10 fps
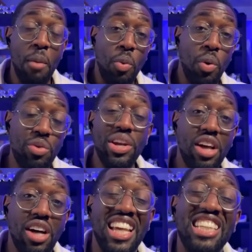But what it really
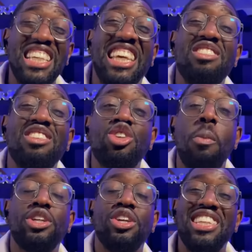does is it gives us the
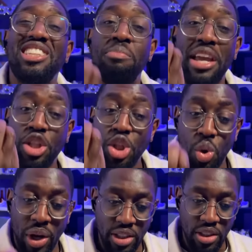opportunity to make
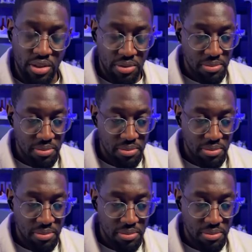choice.